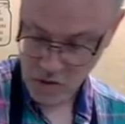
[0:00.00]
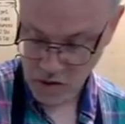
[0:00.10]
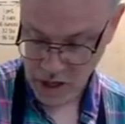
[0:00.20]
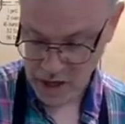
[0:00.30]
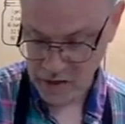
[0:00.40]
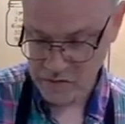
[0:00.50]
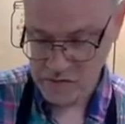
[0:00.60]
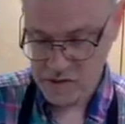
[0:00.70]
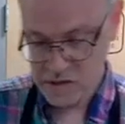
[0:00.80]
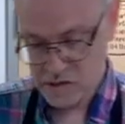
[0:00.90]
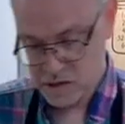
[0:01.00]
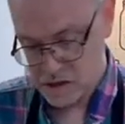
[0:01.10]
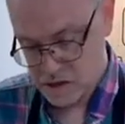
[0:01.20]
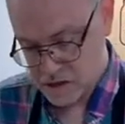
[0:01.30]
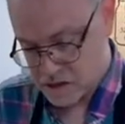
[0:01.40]
left,
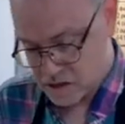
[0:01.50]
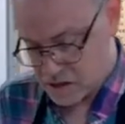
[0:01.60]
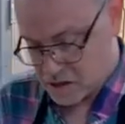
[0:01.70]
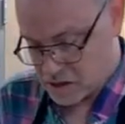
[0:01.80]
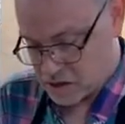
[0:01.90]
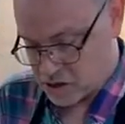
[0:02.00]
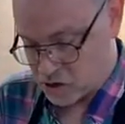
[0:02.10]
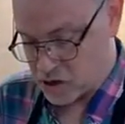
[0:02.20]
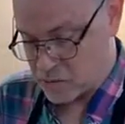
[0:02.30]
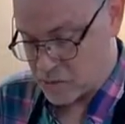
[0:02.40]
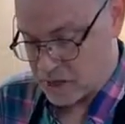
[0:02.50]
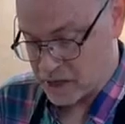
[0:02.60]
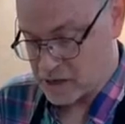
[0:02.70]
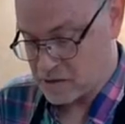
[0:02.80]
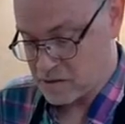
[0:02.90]
you can make